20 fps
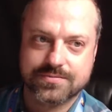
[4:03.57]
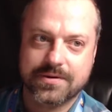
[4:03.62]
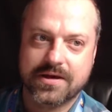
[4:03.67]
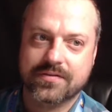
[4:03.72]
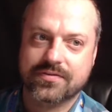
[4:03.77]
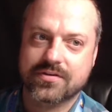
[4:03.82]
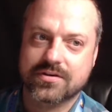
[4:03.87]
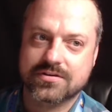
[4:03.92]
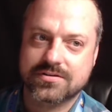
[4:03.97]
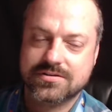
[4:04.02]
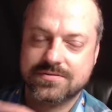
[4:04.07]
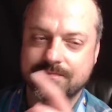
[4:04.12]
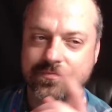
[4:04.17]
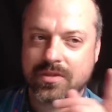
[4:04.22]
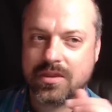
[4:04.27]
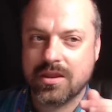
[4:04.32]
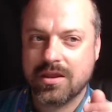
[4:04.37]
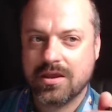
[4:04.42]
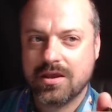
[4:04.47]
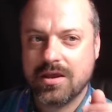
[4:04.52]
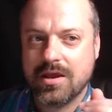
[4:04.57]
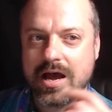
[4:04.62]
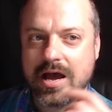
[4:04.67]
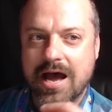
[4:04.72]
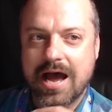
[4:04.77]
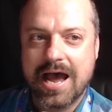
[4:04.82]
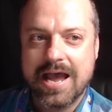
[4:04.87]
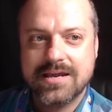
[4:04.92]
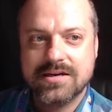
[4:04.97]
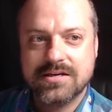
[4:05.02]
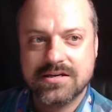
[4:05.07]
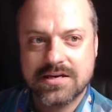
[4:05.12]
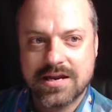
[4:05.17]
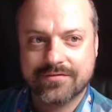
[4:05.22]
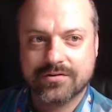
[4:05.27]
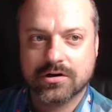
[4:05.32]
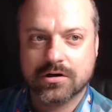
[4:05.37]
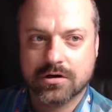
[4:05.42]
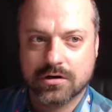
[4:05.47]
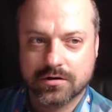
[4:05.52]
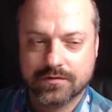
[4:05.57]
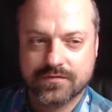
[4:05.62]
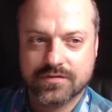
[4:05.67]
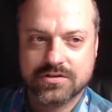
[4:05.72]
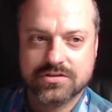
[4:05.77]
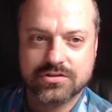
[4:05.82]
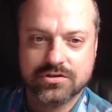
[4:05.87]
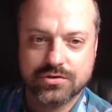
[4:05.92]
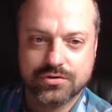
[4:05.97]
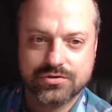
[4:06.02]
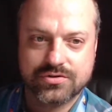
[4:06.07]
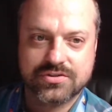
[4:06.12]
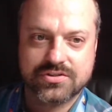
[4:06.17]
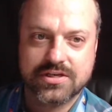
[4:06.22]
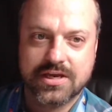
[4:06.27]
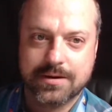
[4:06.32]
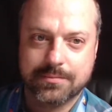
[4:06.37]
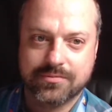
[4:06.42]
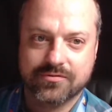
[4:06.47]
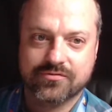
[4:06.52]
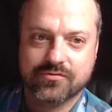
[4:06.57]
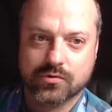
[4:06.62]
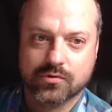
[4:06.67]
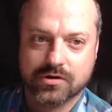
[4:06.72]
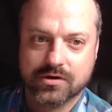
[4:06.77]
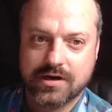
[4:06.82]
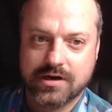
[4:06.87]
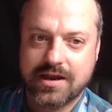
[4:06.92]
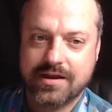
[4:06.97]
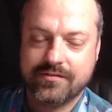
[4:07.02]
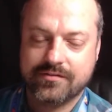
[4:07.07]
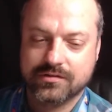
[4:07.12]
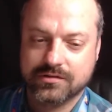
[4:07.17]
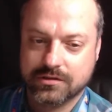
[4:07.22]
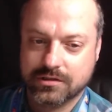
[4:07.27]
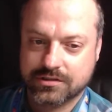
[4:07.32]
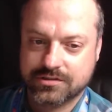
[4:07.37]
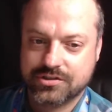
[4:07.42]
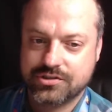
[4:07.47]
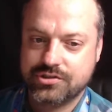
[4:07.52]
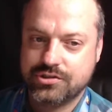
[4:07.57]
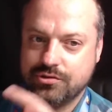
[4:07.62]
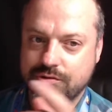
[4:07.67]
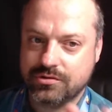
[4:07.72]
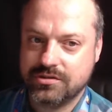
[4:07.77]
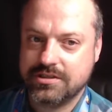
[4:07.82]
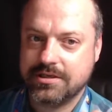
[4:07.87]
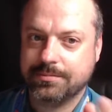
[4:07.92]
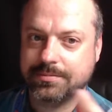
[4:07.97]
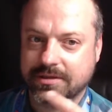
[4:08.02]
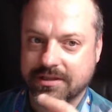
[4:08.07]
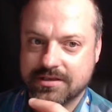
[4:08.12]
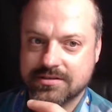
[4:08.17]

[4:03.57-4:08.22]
about this. I had never heard of this news site before. I haven't looked too deeply